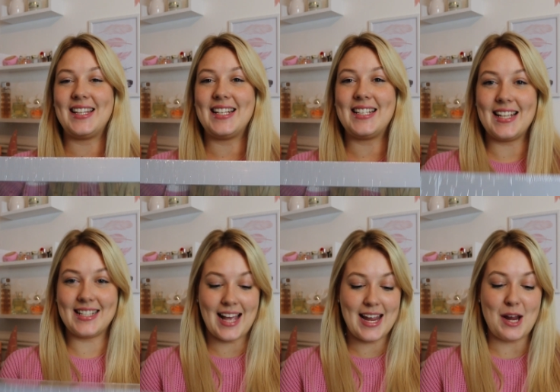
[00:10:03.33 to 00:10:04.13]
This
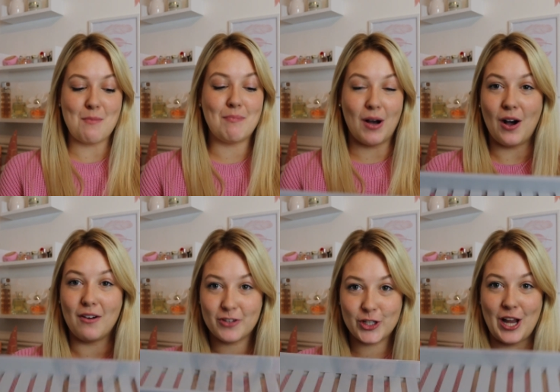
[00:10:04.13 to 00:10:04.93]
is a
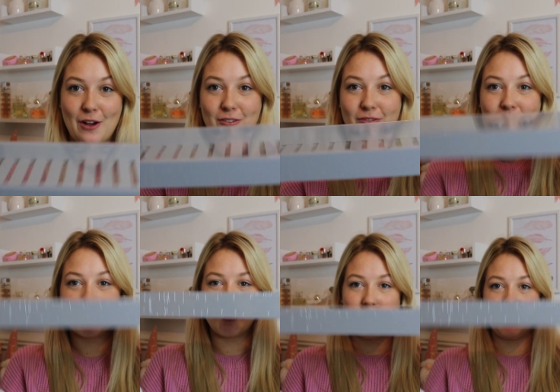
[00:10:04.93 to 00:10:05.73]
bath shelf.
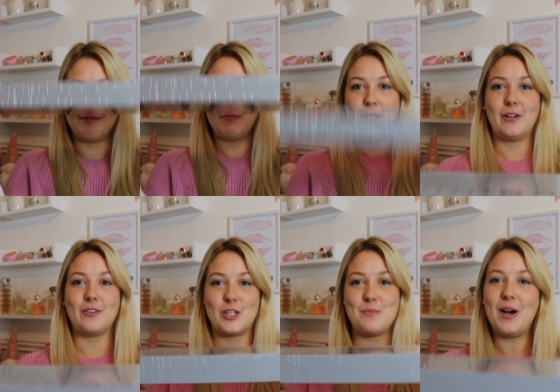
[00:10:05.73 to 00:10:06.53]
So put it
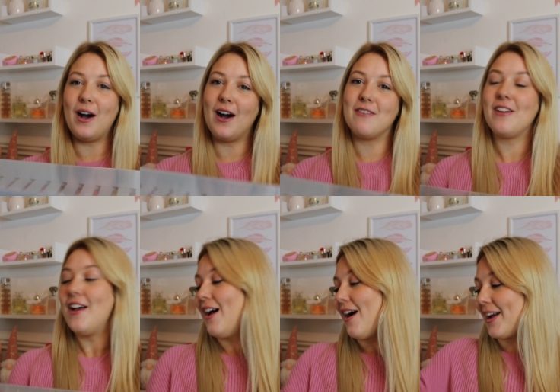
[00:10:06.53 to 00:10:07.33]
across your bath.
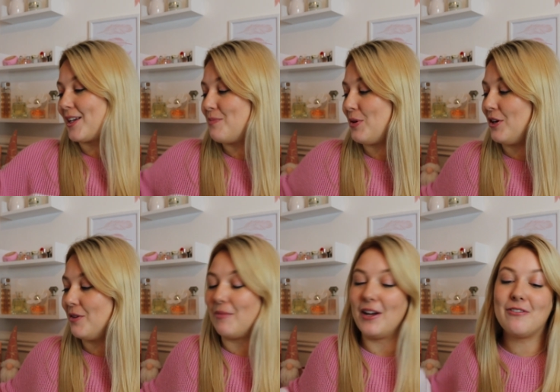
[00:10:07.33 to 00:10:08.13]
I can
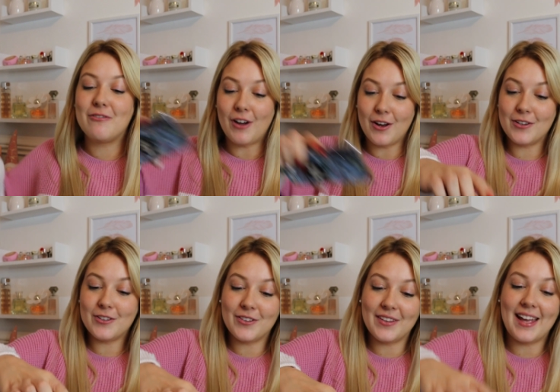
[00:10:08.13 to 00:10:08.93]
put my
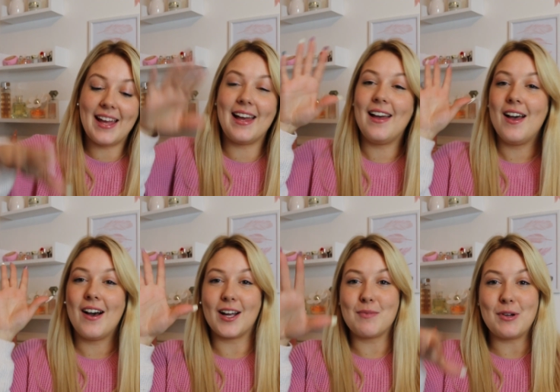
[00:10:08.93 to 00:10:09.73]
phone on there.
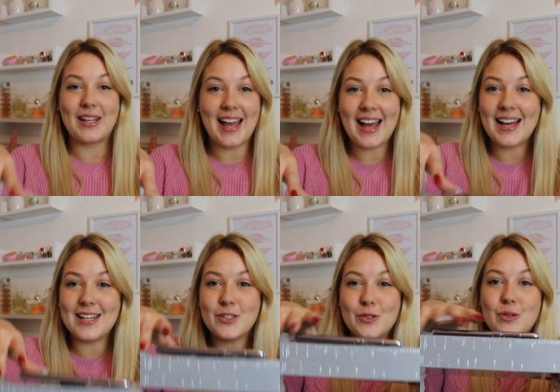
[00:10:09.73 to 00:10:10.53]
I could put
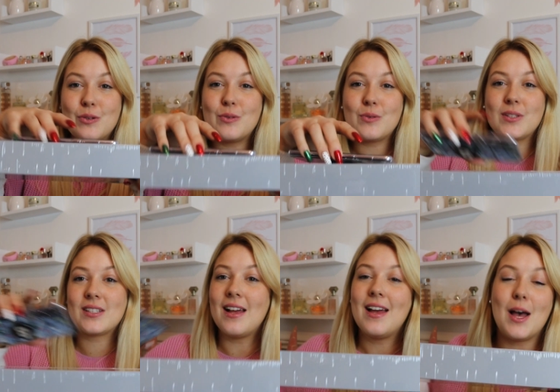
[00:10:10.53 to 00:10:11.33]

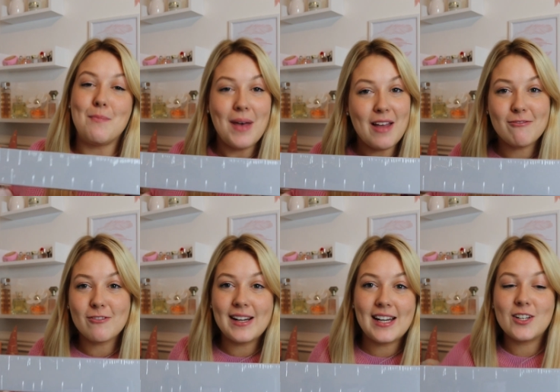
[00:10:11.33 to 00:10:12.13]
candles, a
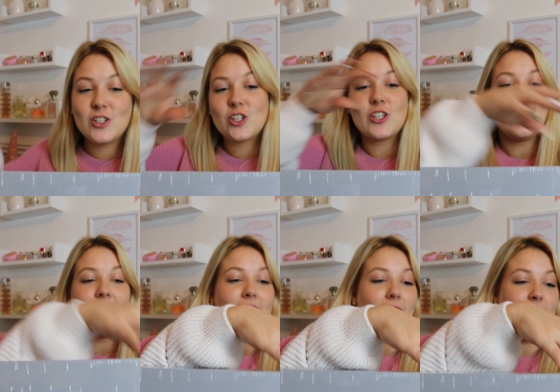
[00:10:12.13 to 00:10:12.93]
beverage,
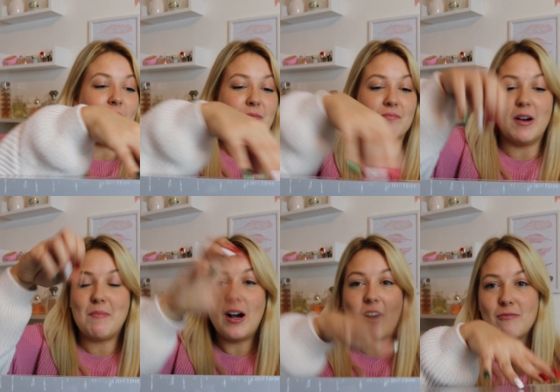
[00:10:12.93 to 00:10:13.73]
my
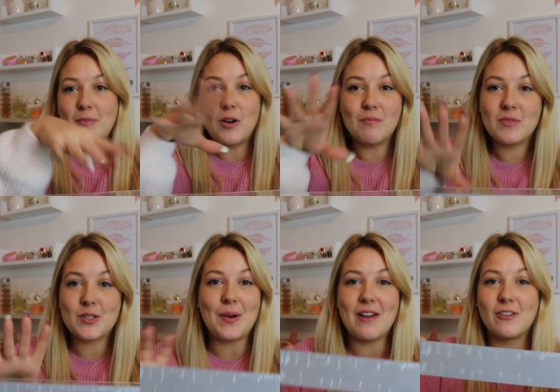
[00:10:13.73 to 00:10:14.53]
bath
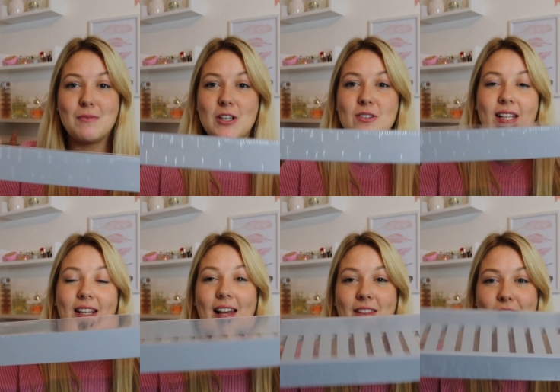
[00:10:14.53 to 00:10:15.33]
bombs or whatever I'm
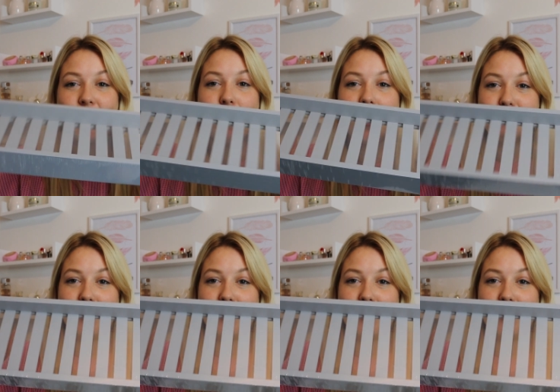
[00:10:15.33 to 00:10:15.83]
using at the time.